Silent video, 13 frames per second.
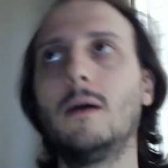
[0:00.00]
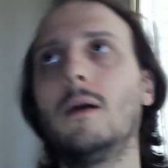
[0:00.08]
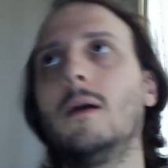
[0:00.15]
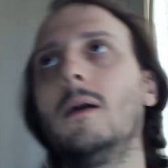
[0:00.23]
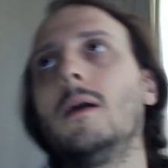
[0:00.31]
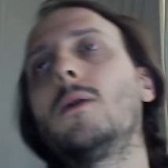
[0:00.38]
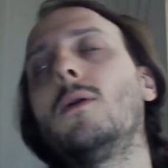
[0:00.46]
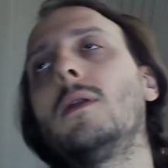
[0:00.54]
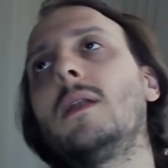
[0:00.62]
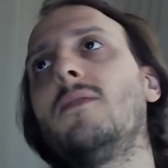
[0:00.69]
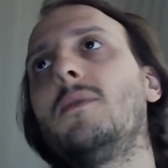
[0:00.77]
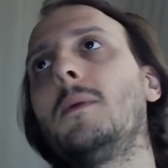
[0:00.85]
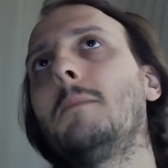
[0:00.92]
It could
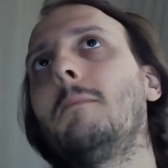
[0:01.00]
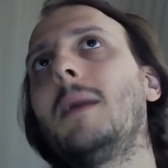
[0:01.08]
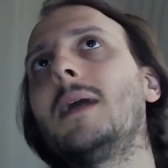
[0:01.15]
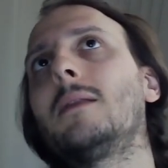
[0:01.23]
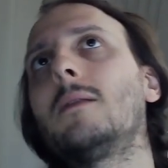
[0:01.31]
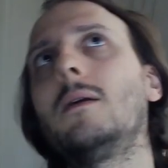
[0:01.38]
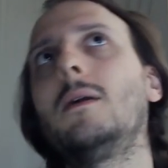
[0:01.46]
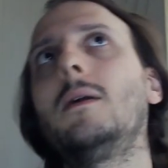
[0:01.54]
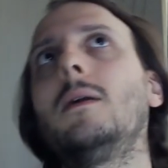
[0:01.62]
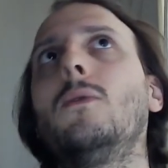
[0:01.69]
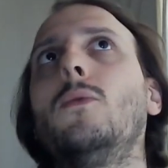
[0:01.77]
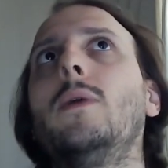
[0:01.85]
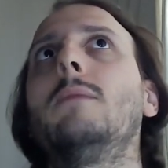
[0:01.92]
have been
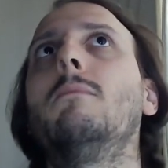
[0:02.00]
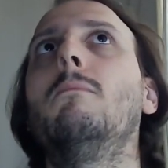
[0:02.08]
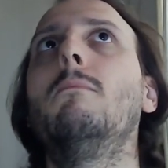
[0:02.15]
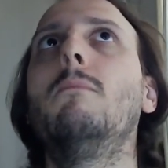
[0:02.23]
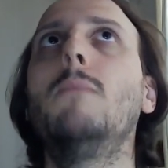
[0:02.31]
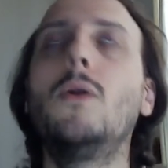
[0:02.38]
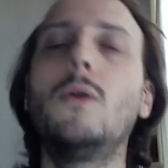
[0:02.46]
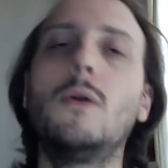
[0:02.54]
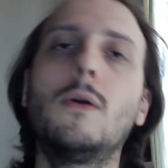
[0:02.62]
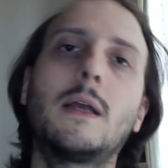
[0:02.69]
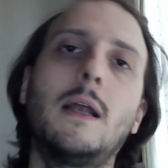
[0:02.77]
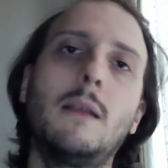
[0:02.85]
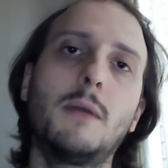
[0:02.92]
better with
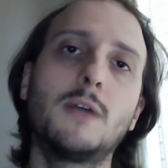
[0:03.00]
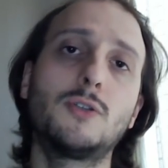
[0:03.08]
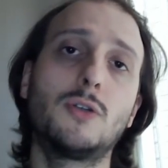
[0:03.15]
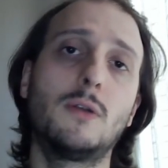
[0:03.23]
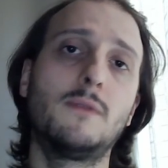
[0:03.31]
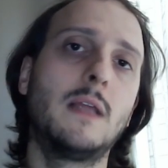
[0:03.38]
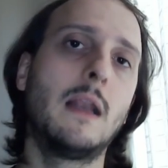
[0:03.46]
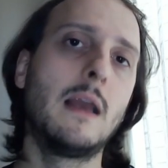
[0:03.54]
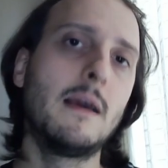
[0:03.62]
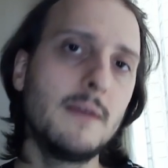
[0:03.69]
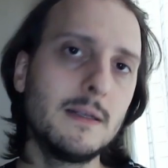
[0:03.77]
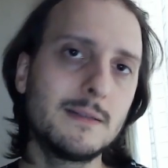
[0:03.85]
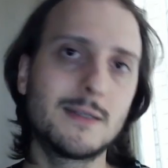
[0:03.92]
more calibration of the
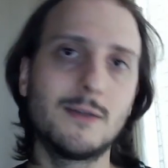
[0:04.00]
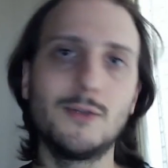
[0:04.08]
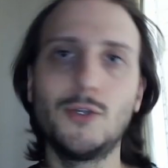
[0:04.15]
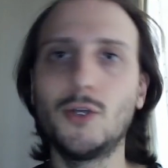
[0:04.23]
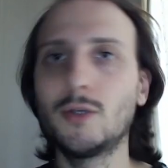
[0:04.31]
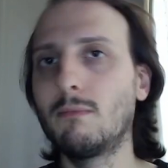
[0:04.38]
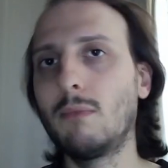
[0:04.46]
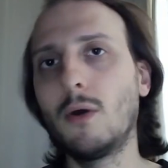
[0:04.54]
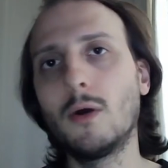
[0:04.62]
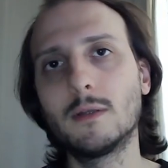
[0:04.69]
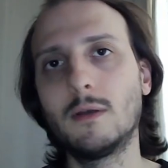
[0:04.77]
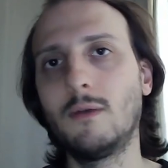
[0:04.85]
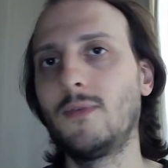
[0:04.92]
levels, not
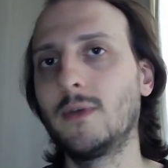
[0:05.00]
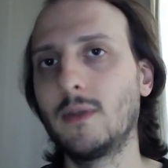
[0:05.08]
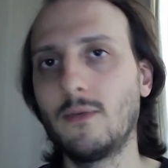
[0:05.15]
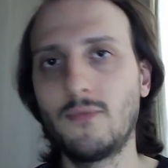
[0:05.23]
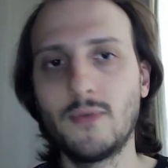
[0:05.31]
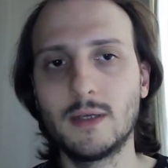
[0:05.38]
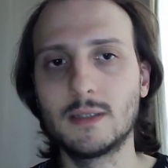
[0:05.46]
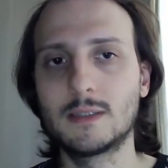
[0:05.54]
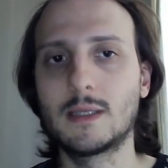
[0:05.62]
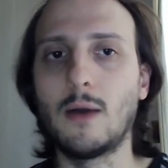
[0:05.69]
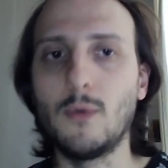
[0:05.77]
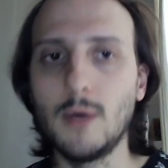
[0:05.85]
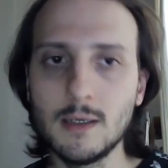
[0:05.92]
boredom for the first
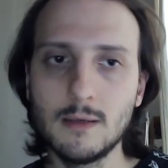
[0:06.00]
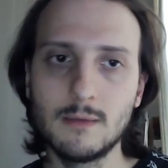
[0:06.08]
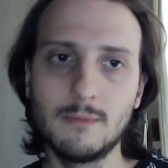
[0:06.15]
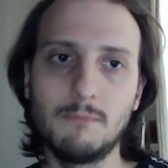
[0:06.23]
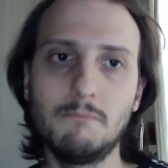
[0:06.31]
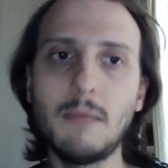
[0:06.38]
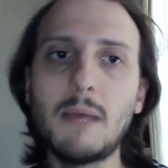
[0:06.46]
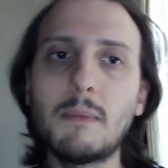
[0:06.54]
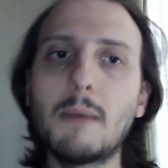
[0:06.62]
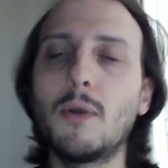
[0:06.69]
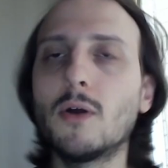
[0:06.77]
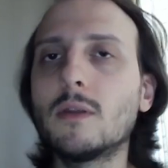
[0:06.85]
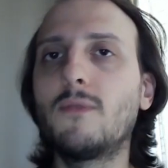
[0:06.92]
hour. Maybe
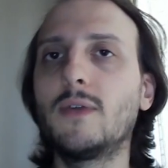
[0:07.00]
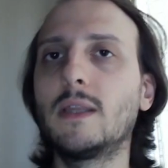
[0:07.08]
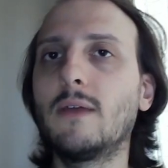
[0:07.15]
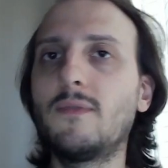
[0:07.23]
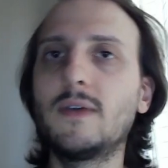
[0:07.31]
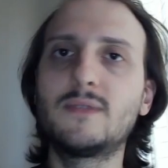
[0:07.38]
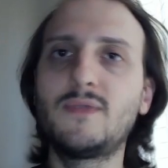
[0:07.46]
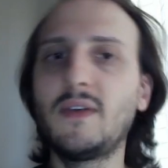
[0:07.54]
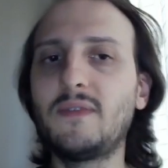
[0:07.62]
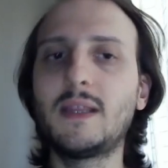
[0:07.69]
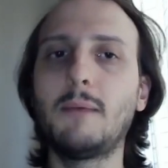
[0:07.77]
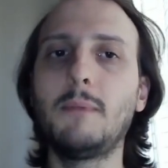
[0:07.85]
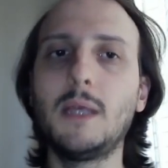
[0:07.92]
boredom for the first
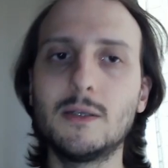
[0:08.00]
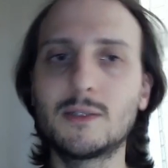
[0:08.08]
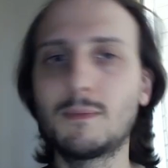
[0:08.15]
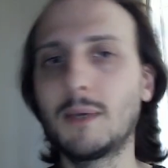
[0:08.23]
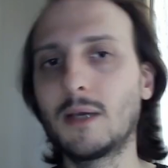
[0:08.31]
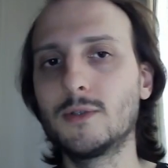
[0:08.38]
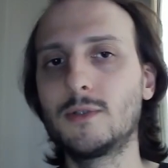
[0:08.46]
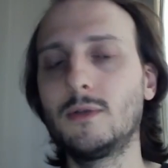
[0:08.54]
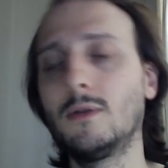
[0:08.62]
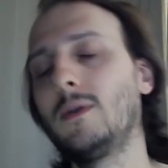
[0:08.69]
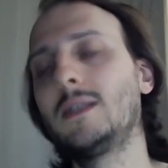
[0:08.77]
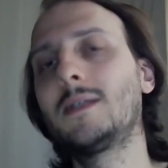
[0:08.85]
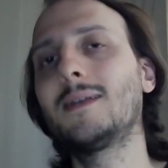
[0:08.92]
50 minutes because, you
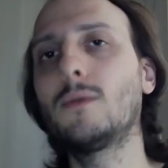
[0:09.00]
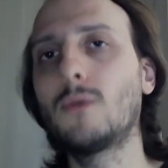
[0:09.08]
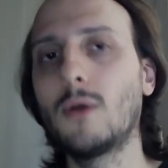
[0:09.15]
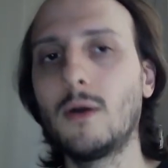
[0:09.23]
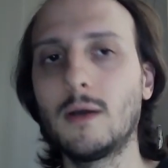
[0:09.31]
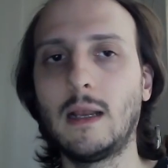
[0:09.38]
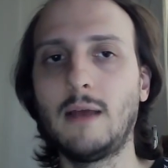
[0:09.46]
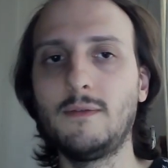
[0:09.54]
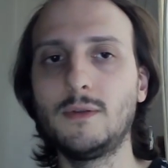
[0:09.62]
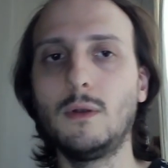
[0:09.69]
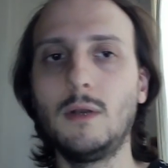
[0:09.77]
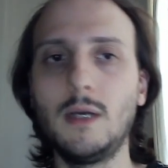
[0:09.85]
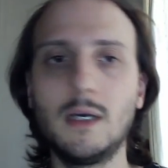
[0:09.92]
know, it's a tutorial, I have
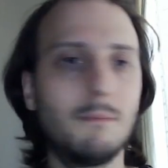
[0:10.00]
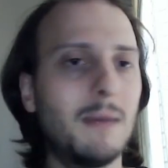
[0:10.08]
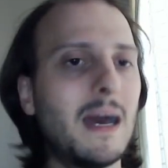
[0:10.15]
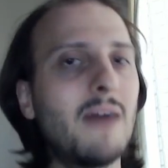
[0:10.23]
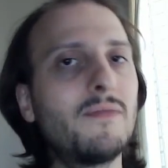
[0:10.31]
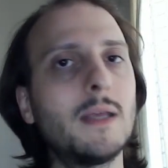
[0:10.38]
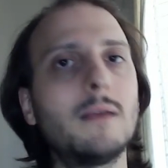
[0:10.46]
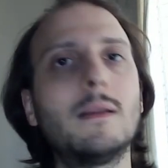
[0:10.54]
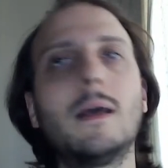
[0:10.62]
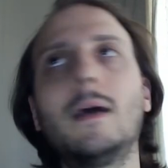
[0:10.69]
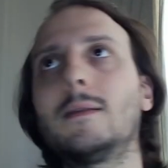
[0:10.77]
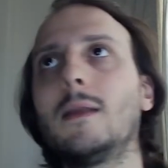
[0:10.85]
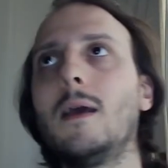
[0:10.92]
to learn, but after
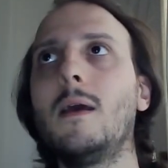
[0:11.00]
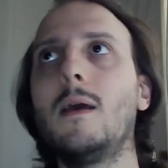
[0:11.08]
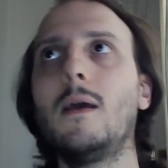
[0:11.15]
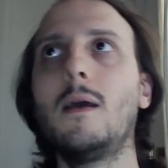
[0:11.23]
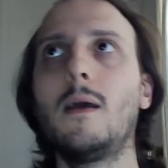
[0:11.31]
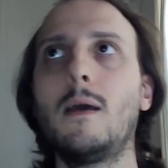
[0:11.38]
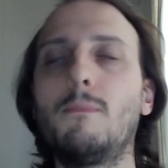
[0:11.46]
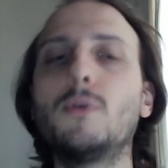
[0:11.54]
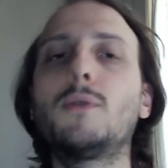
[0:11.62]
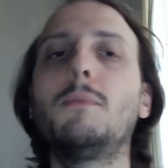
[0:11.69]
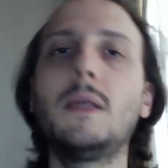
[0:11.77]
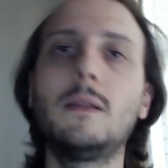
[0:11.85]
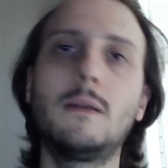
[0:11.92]
that, put
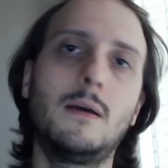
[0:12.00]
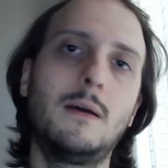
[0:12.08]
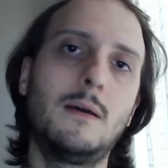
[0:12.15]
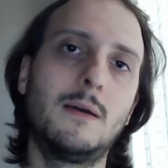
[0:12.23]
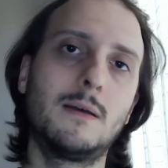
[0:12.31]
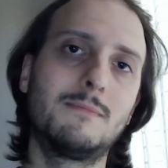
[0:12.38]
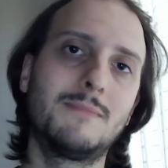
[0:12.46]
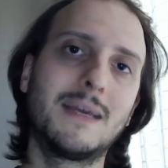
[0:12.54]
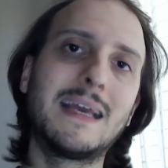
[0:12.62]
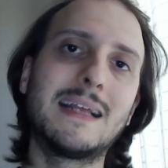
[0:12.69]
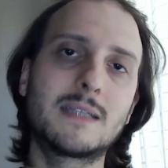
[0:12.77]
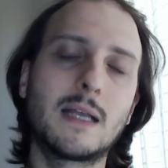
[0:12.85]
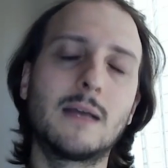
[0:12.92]
me in the
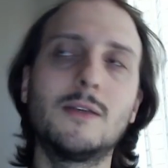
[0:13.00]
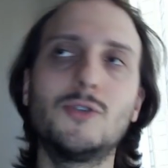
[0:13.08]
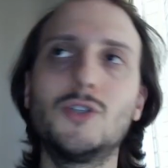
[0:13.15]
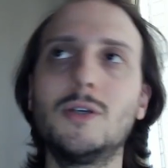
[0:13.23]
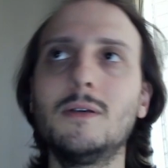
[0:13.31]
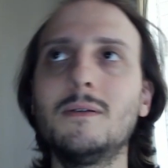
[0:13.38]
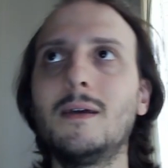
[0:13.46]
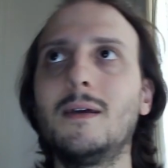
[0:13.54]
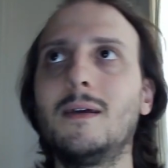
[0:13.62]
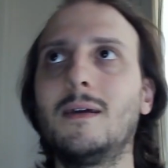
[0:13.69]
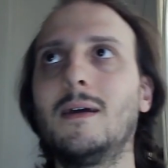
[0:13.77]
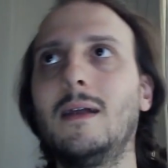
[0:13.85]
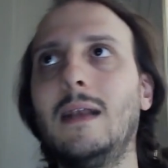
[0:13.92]
real strategy.
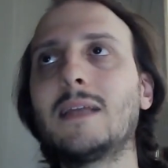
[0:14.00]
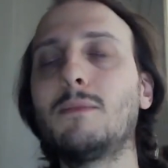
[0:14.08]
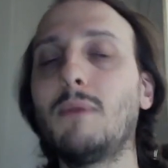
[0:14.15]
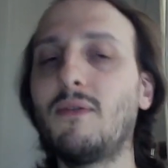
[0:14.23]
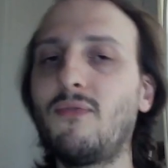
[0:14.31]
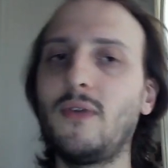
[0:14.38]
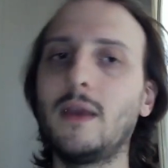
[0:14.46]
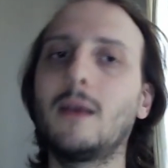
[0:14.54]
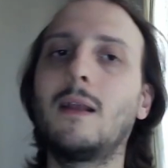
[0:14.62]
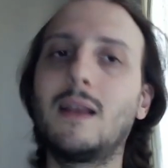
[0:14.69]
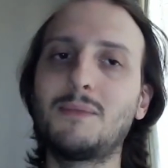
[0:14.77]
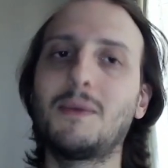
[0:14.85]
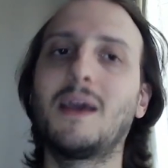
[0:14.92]
Let me think,
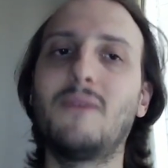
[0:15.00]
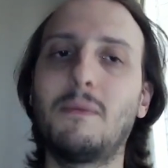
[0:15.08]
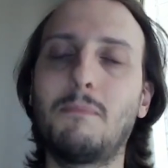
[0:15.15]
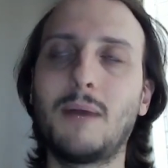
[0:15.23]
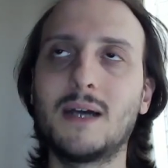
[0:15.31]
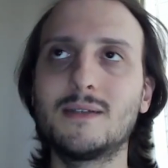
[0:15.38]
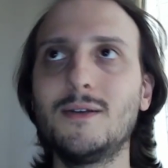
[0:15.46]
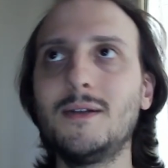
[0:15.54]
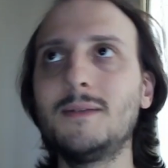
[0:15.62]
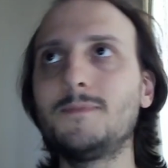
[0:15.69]
let me have a puzzle.